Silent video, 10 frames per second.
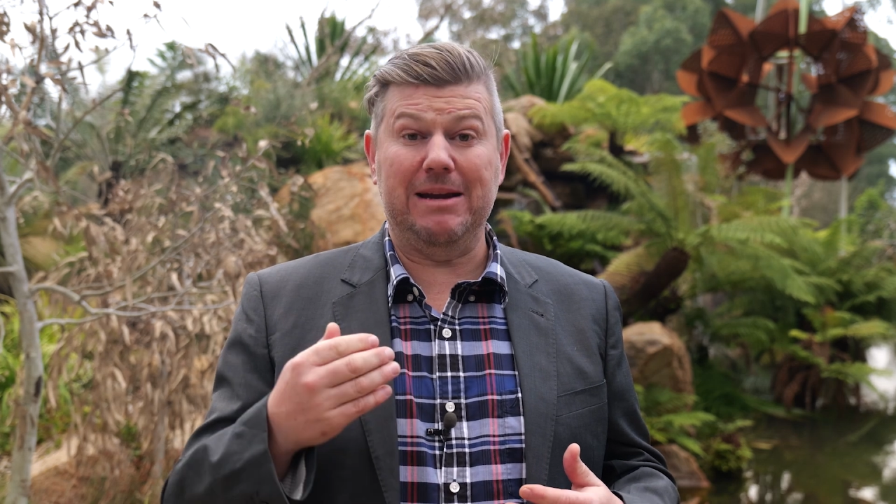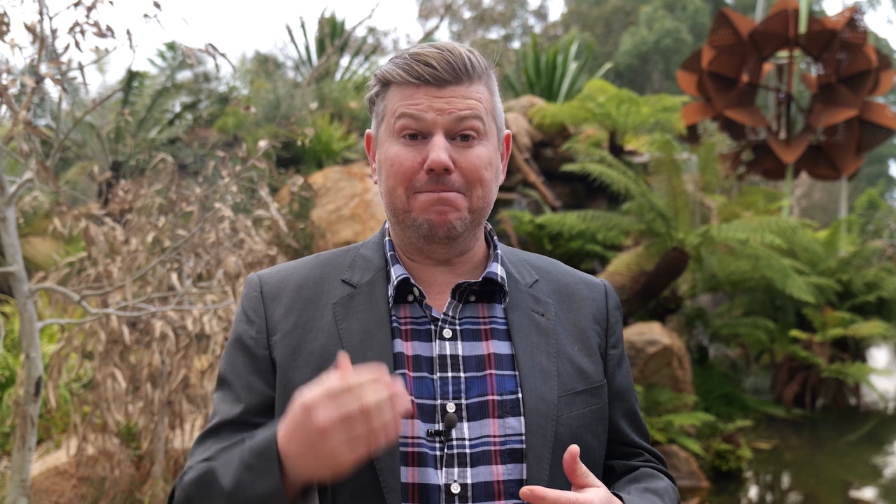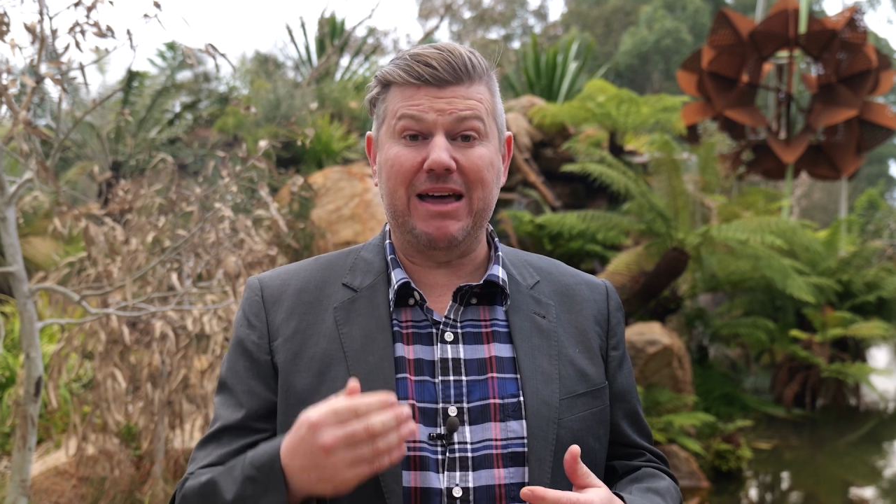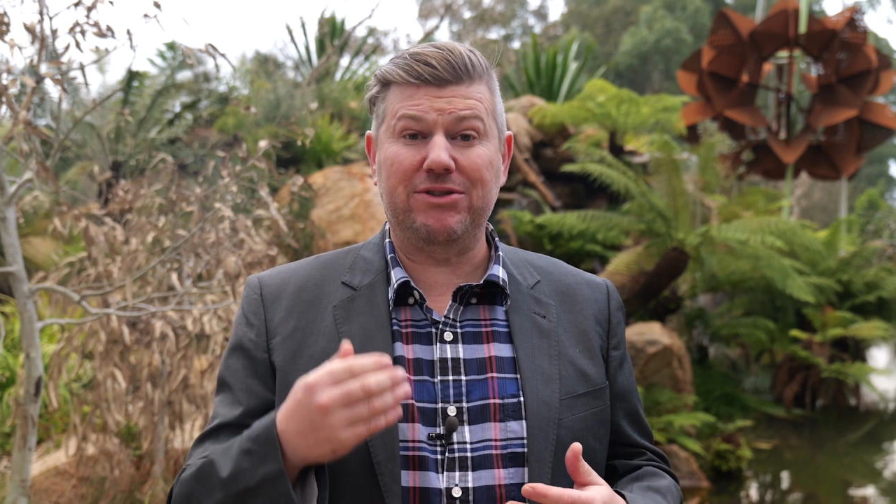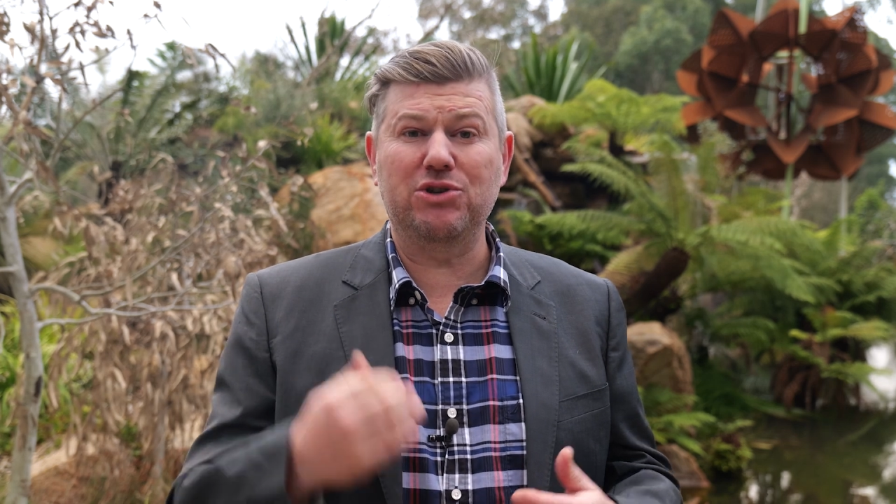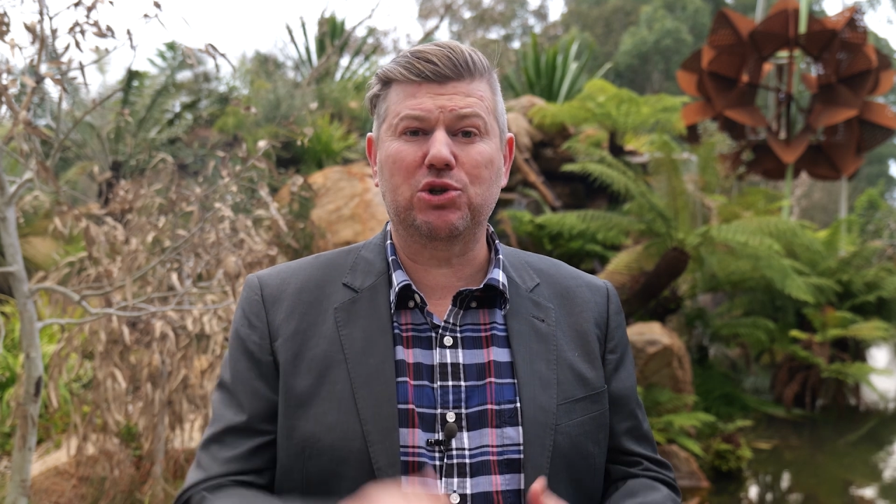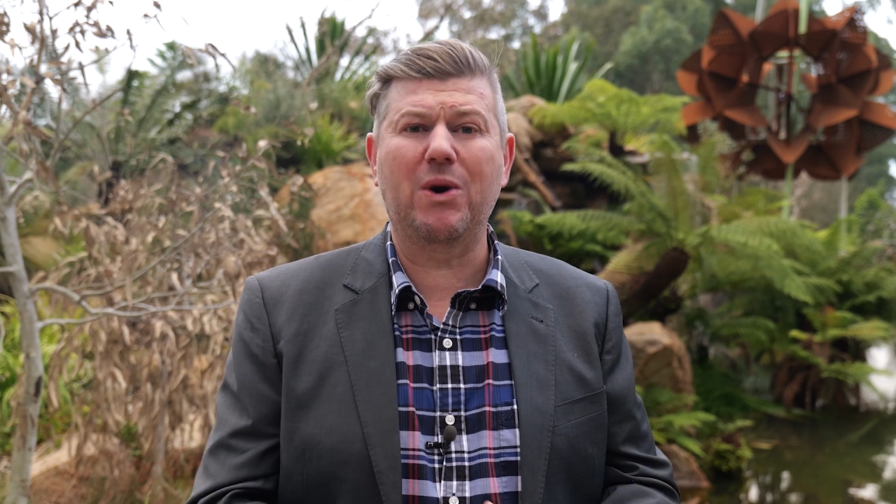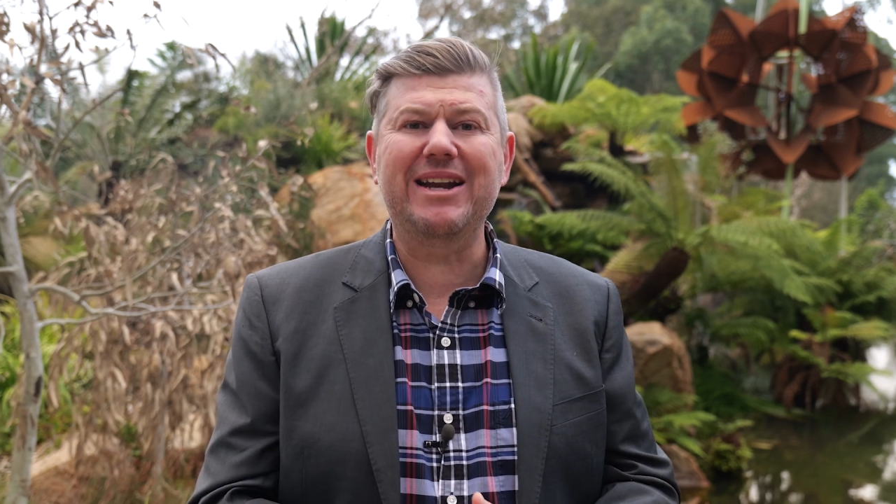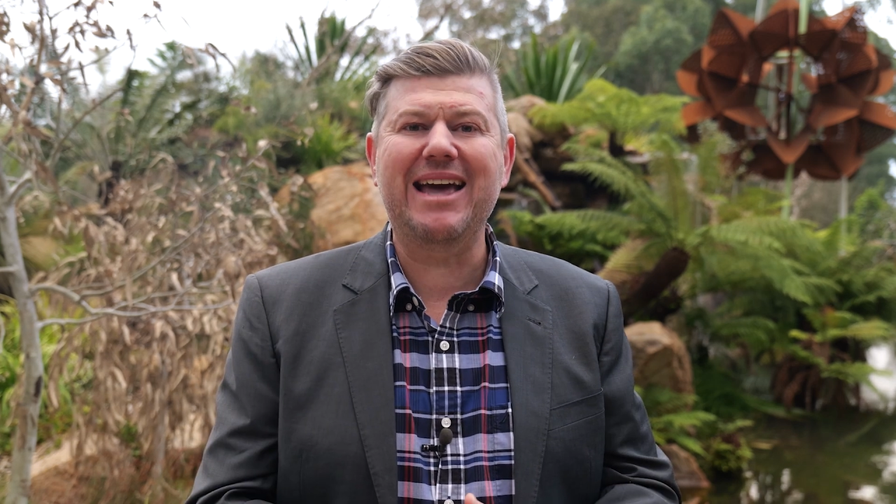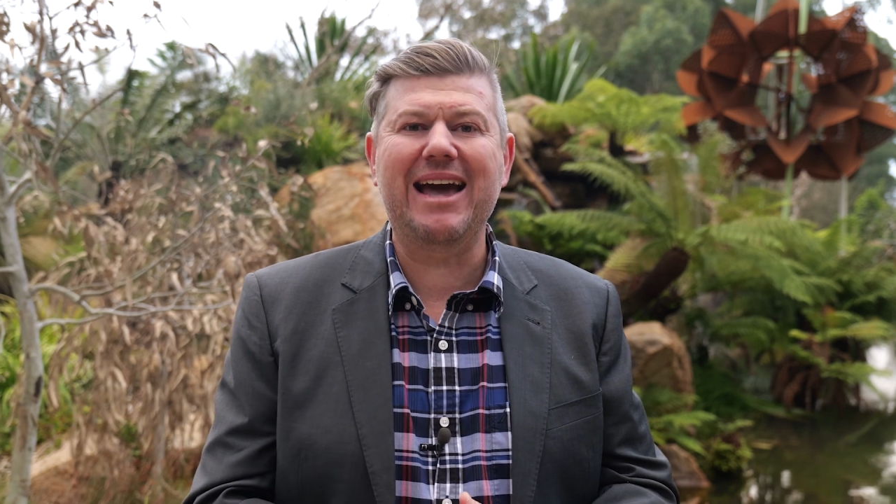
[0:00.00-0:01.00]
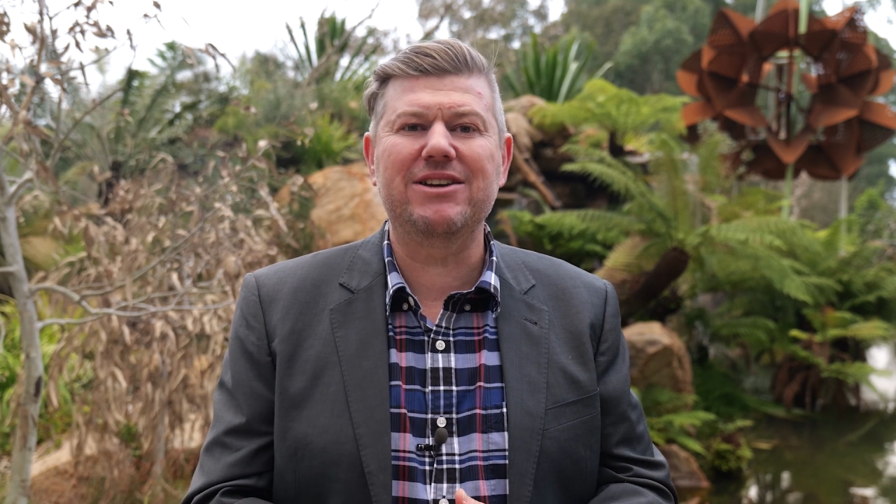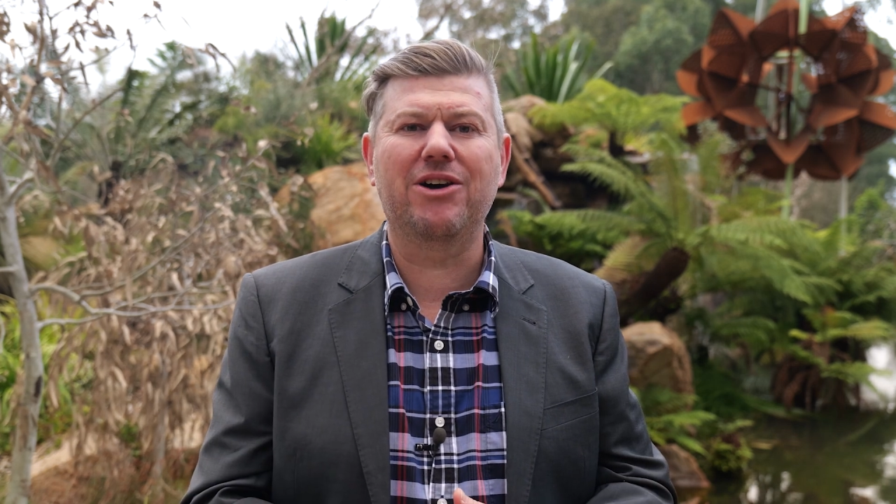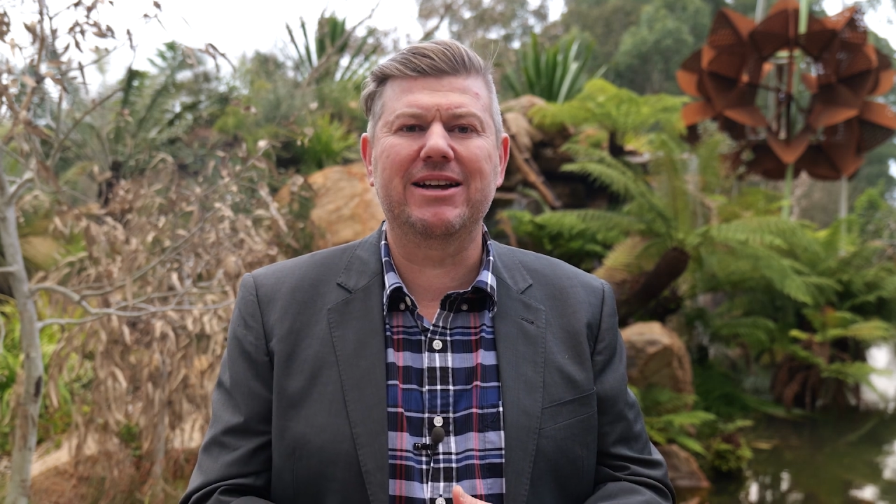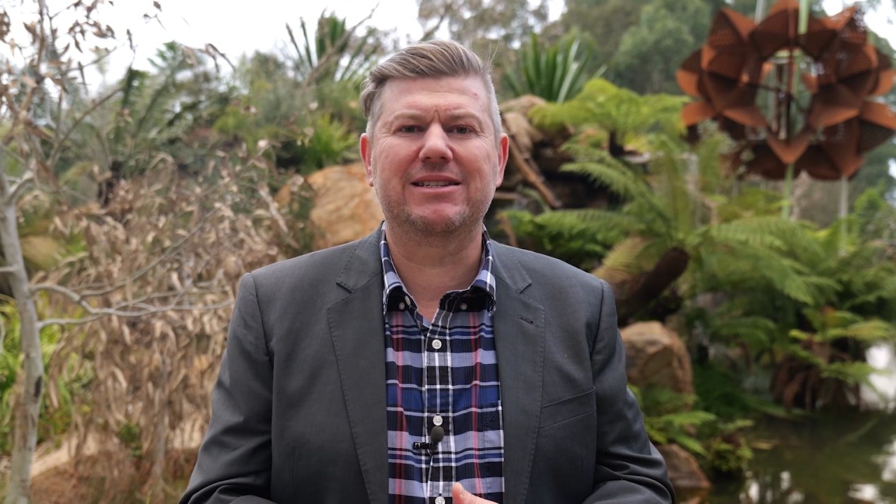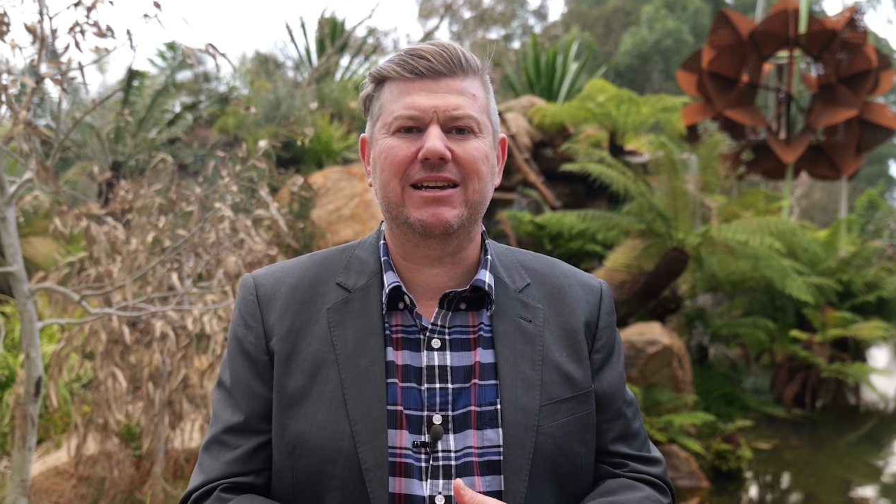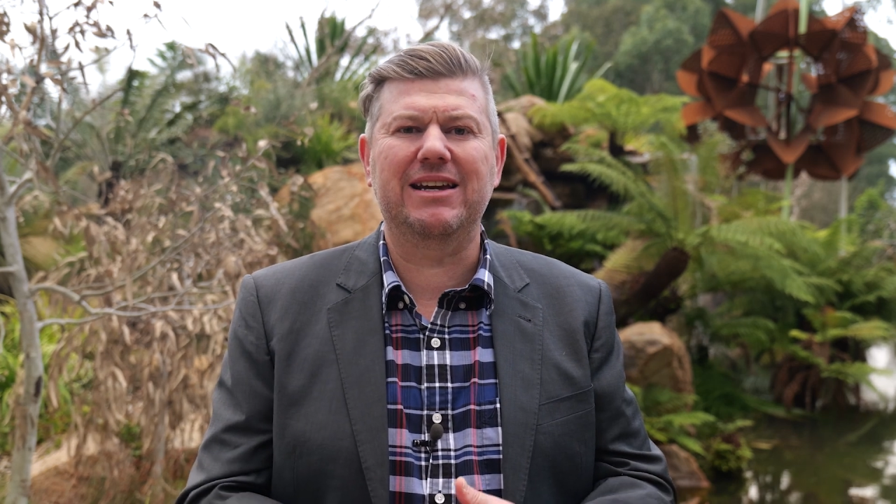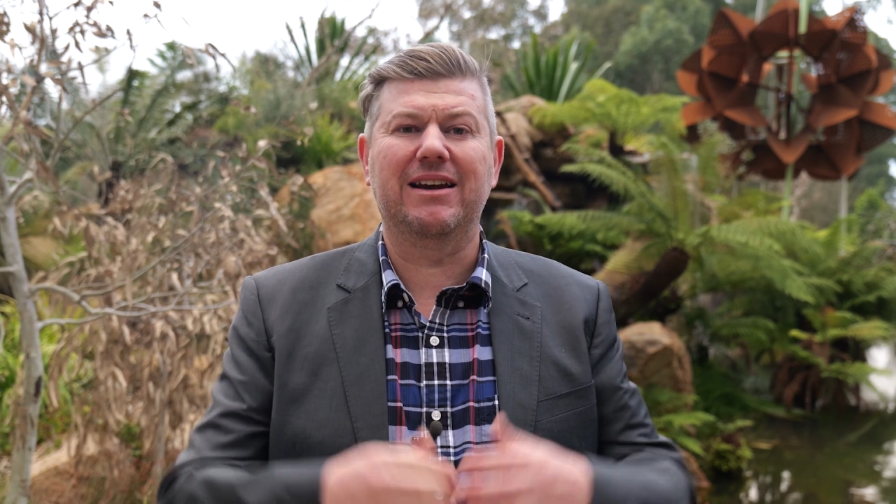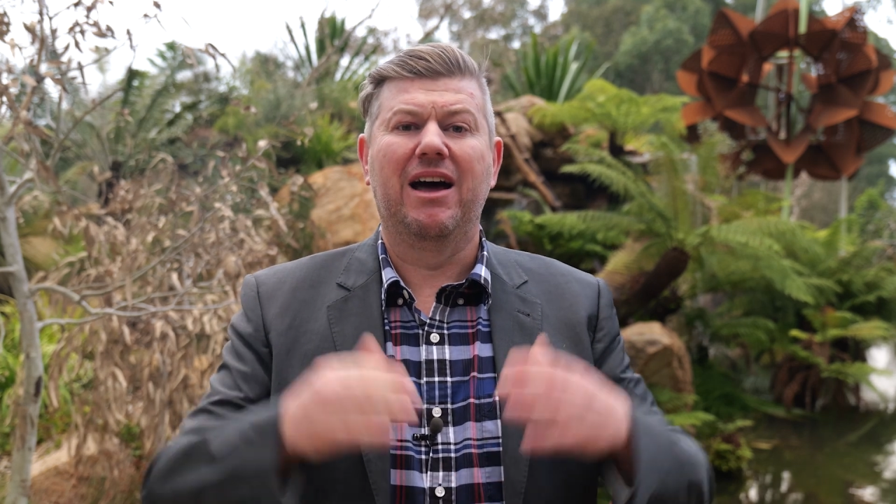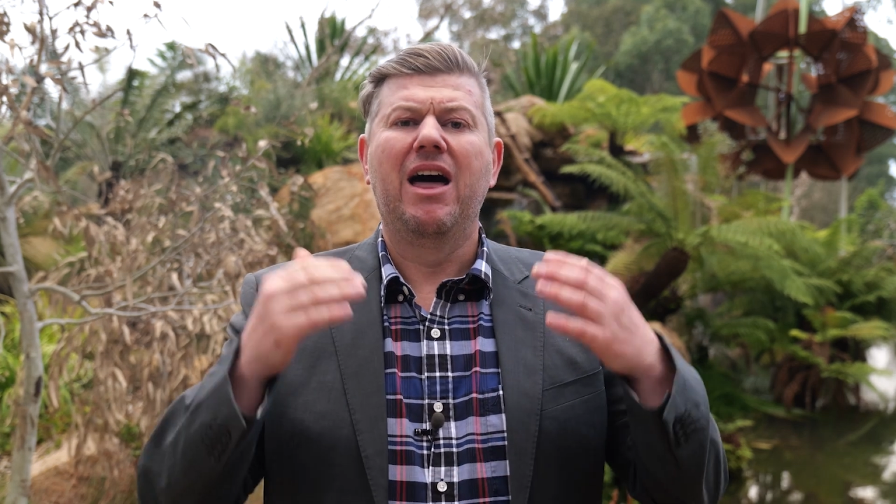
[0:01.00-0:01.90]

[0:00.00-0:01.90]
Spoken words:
in Matthew 28:19,